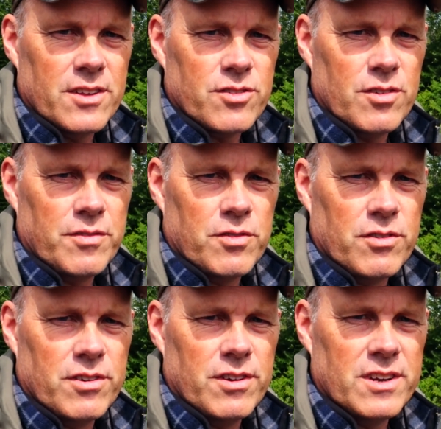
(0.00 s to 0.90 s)
So if
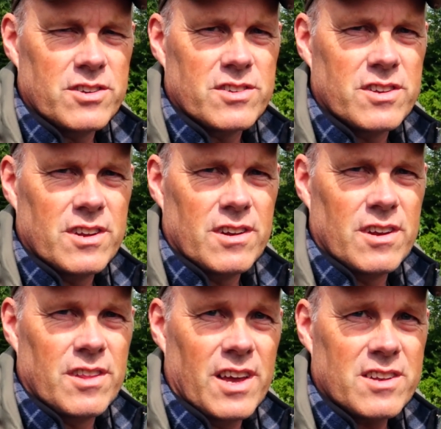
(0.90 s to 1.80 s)
you're interested
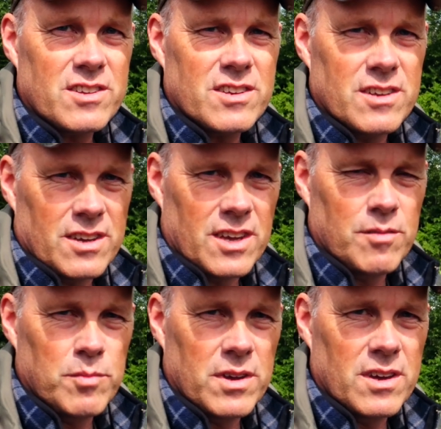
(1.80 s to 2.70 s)
in that,
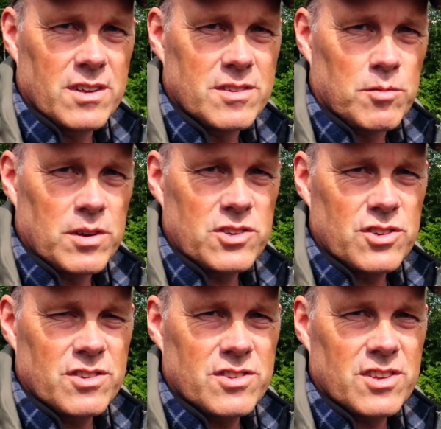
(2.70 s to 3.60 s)
give me some
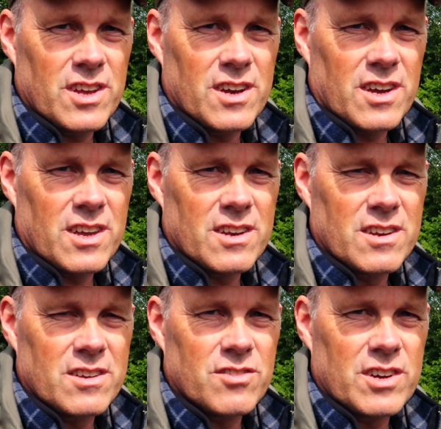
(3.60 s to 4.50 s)
questions and I
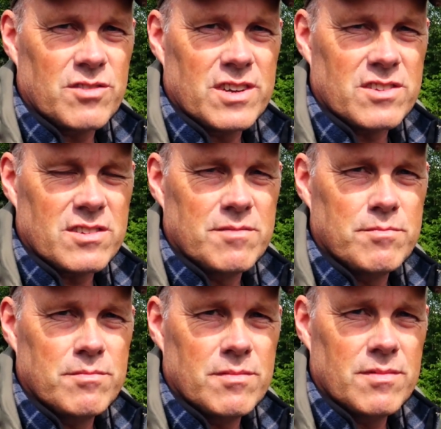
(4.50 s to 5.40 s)
can try to answer
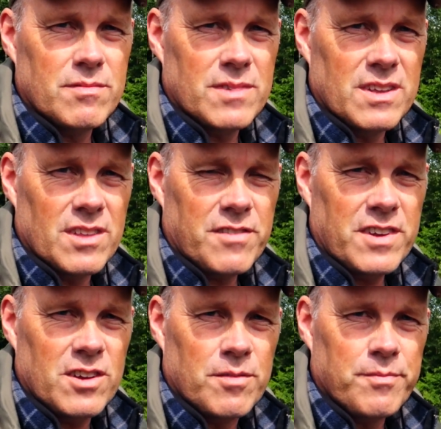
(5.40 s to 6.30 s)
them in that
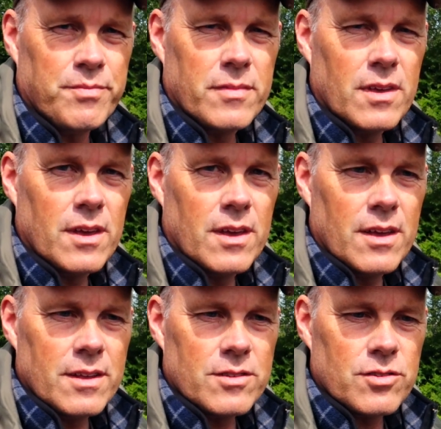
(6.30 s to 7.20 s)
video.
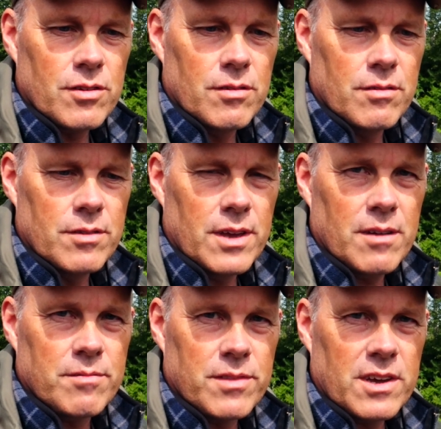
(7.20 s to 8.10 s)
So yeah,
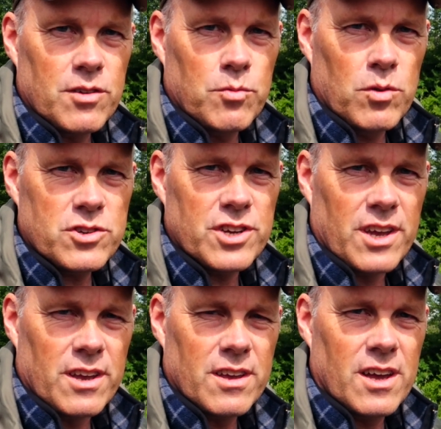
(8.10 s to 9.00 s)
thank you for
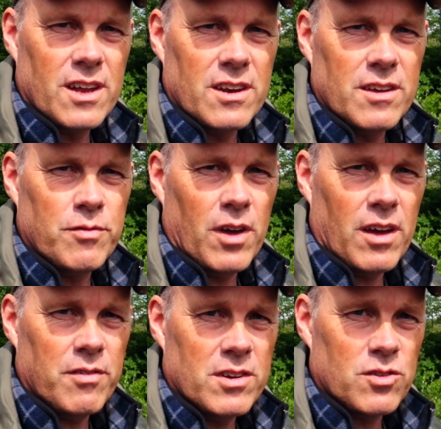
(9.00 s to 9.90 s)
watching, and if you
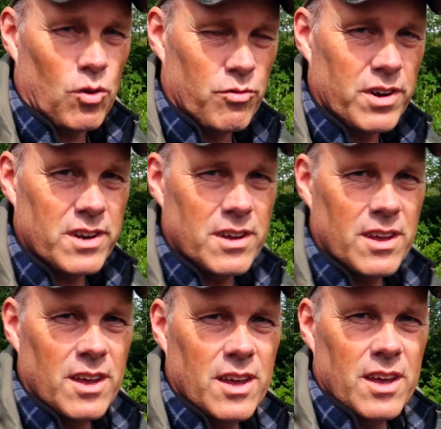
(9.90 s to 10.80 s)
haven't already,
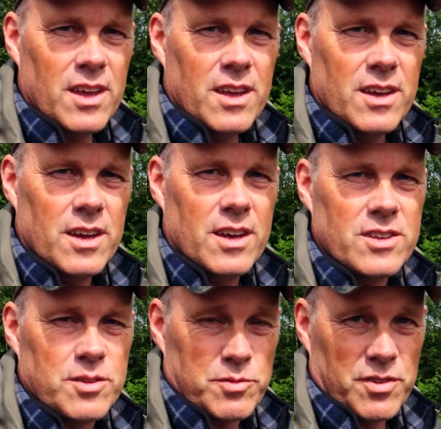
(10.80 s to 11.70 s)

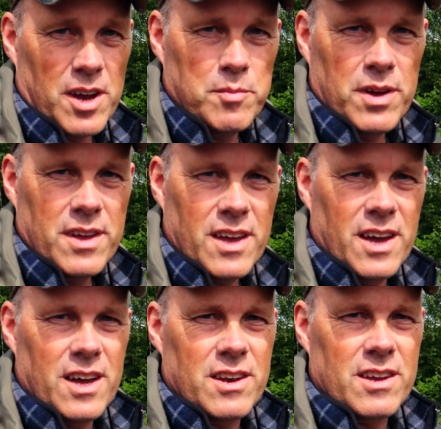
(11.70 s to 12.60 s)
subscribe
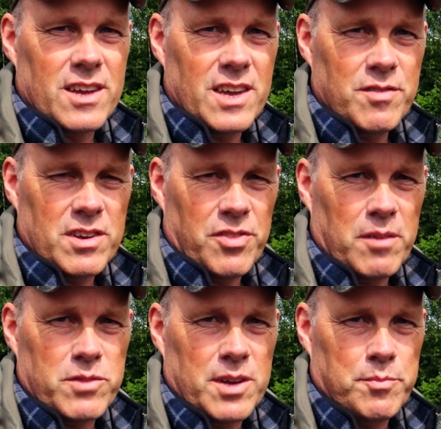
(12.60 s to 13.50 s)
and give it a
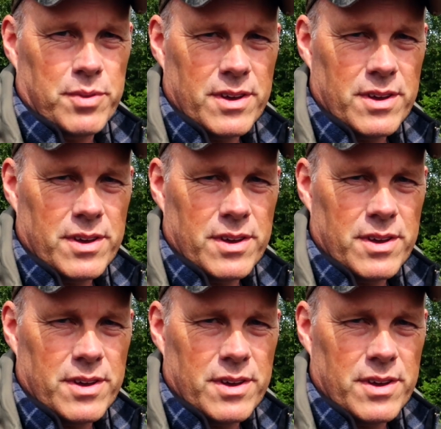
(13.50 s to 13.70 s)
thumbs up.